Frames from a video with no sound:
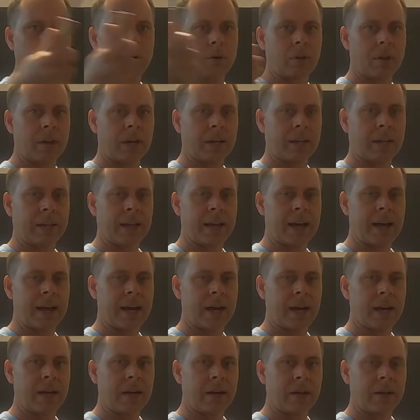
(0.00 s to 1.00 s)

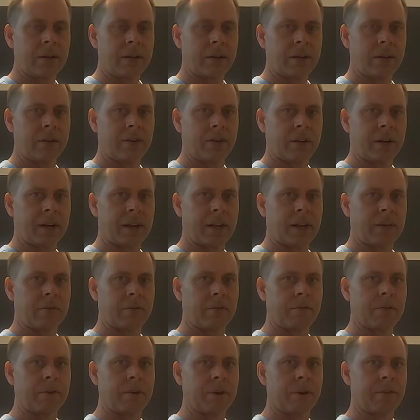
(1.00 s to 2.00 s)
you're not going to have
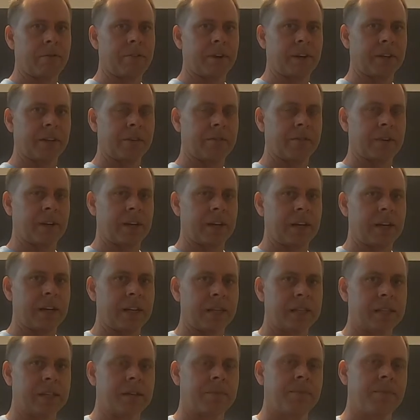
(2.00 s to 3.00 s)
a very effective
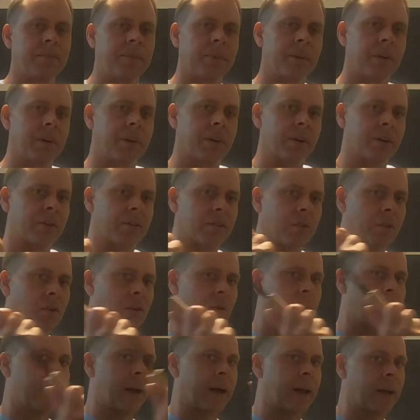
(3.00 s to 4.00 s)
cast. It's
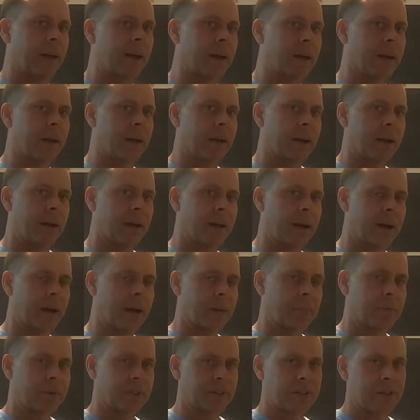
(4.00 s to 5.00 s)
all about
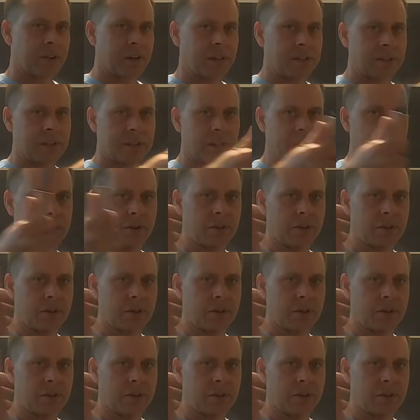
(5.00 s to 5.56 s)
how precisely